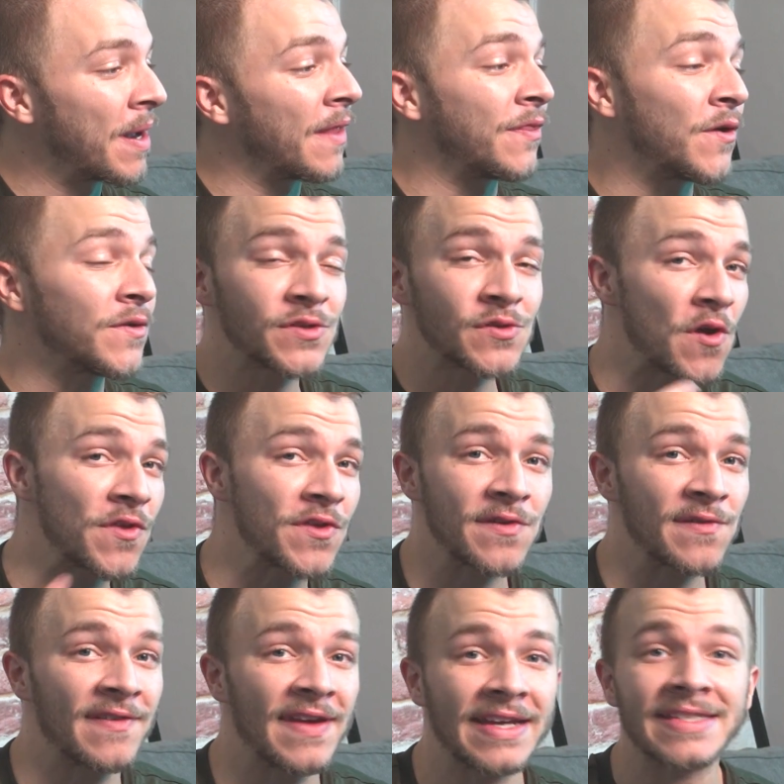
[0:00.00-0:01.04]
But those are all the
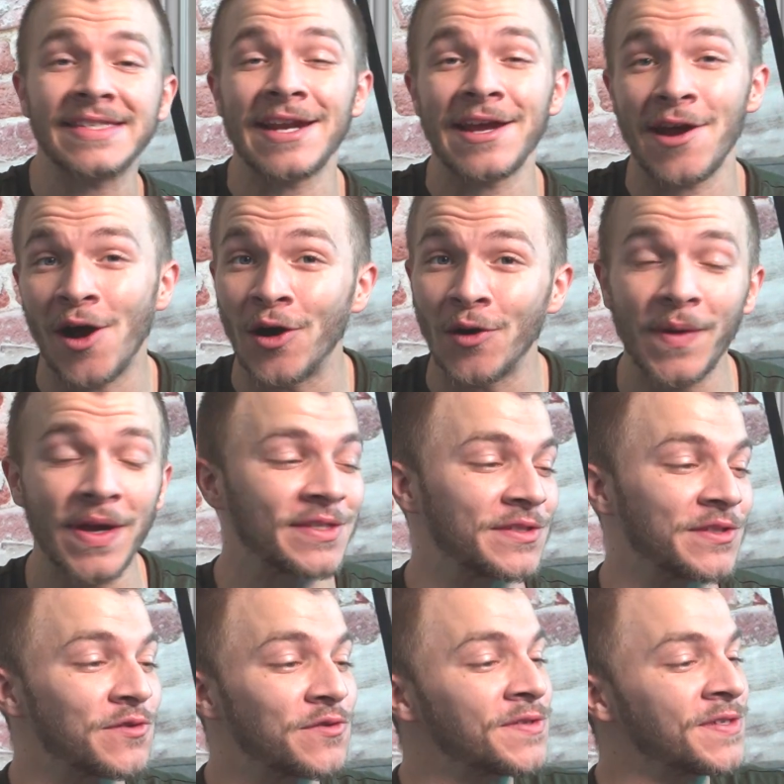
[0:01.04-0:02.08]
effects that I
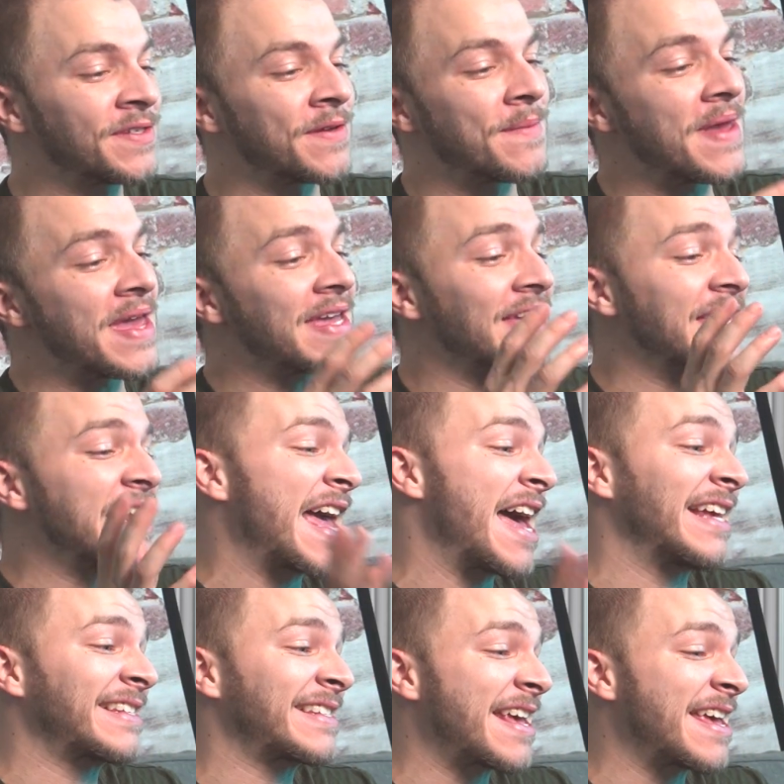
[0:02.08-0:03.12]
always use to make an
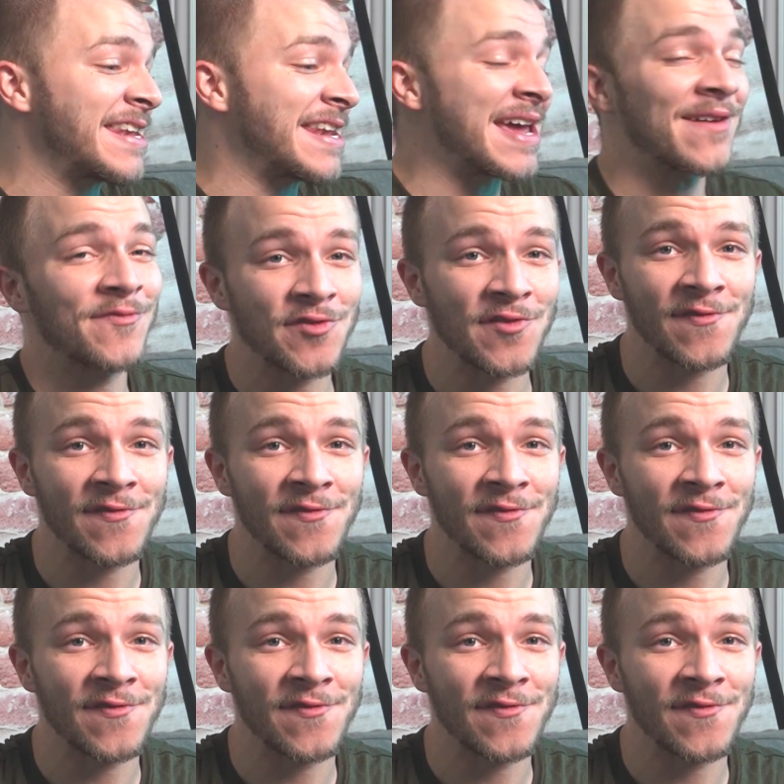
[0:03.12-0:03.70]
asset in After